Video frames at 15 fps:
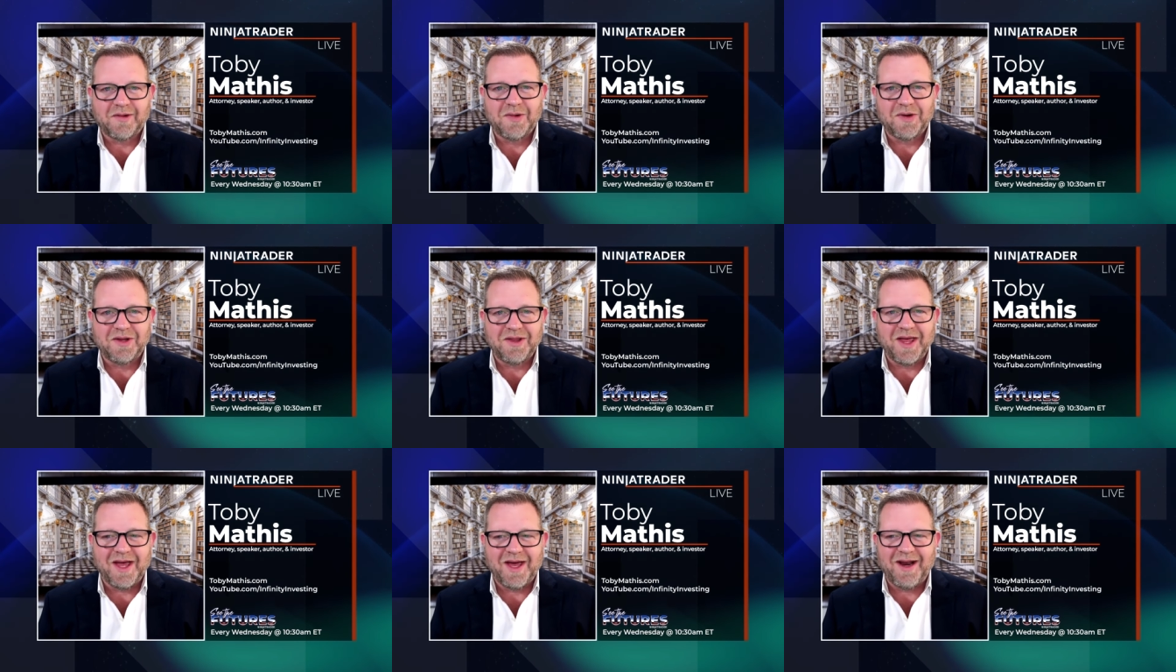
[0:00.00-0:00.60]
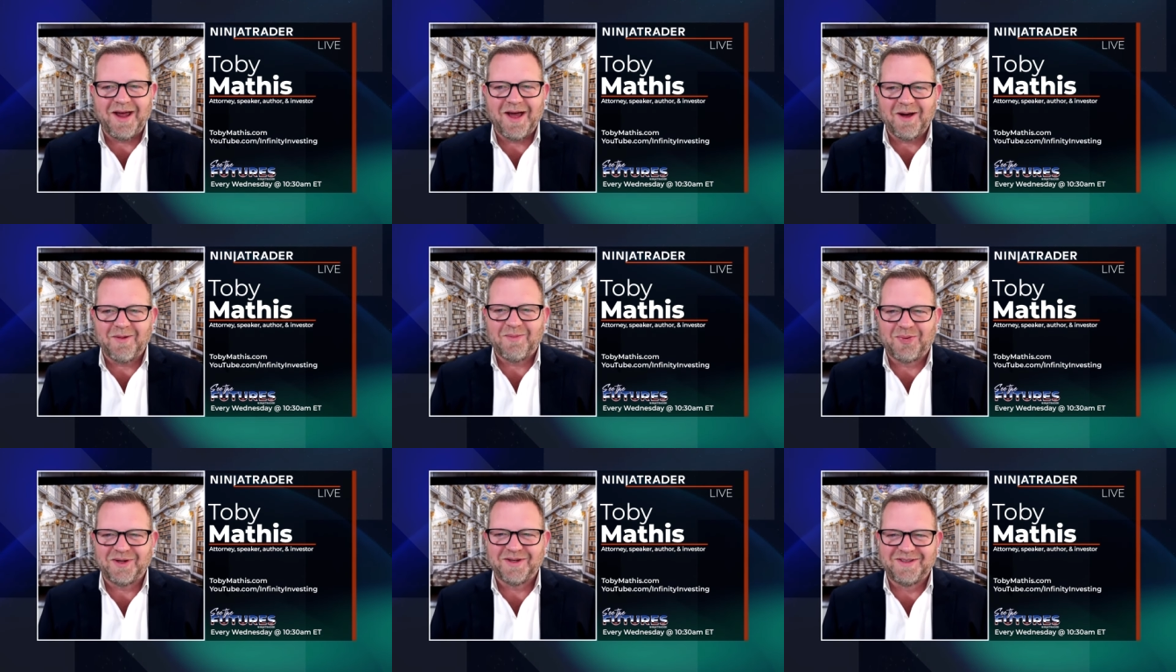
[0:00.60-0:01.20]
when that
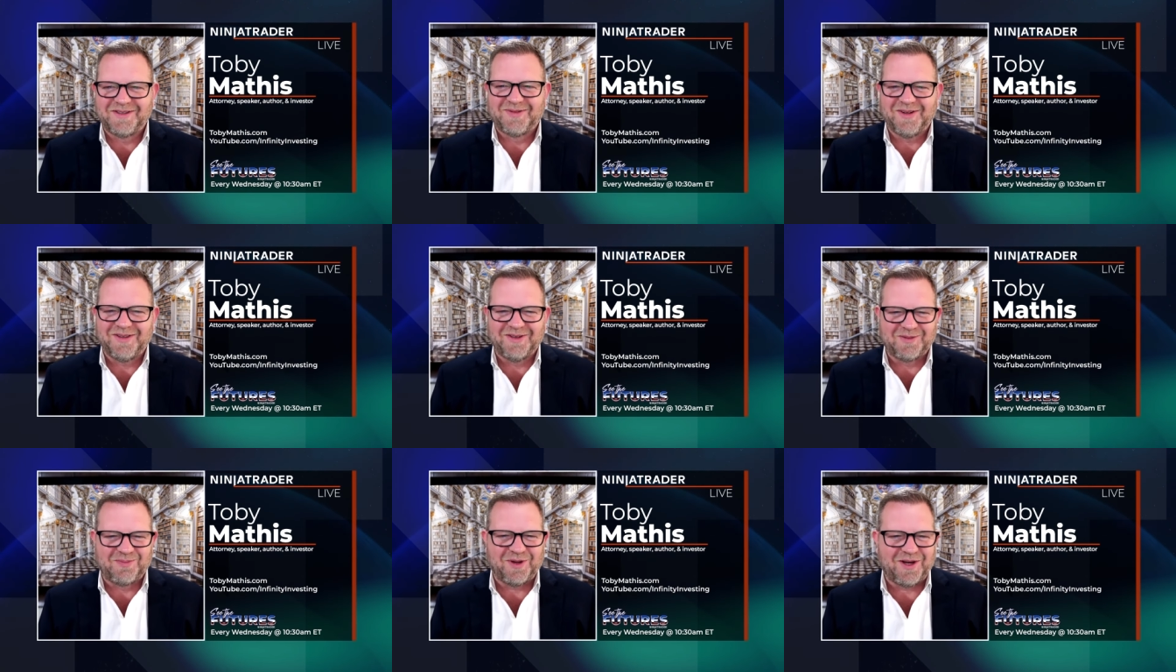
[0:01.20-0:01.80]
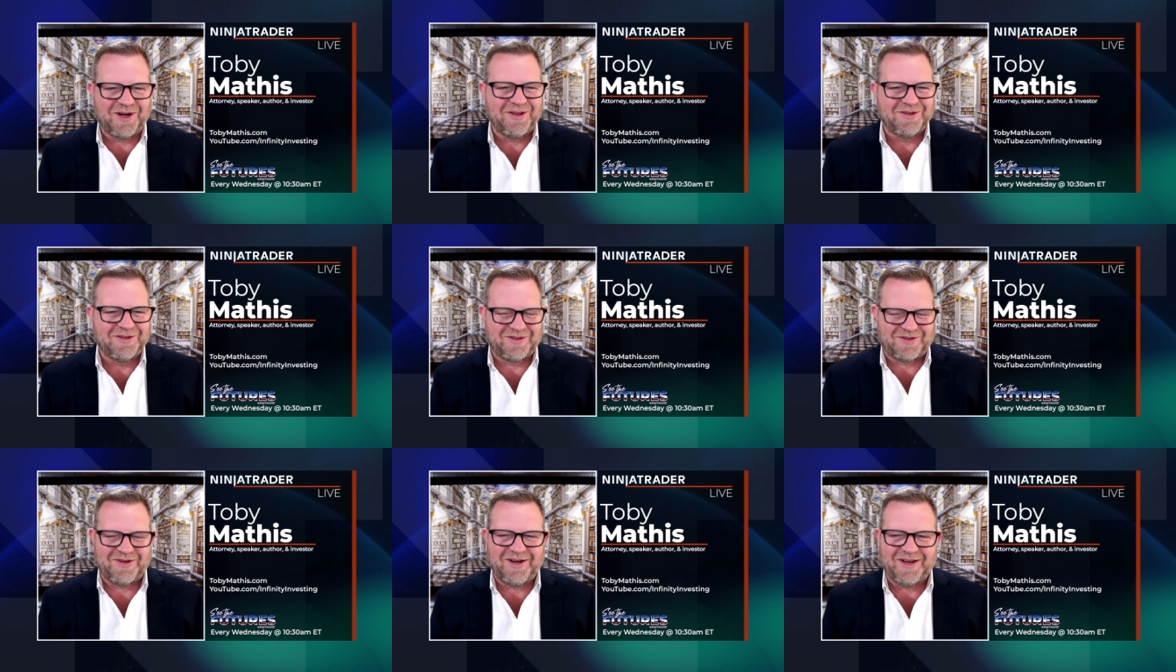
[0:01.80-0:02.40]
happens. When there's blood on the
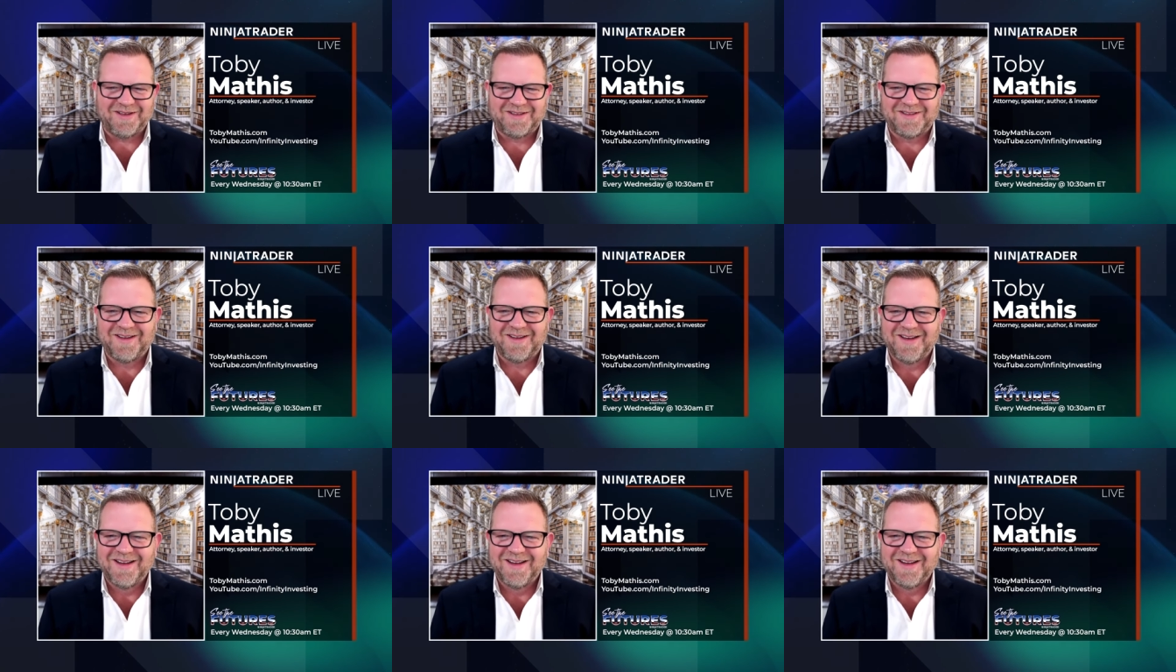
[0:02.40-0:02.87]
streets,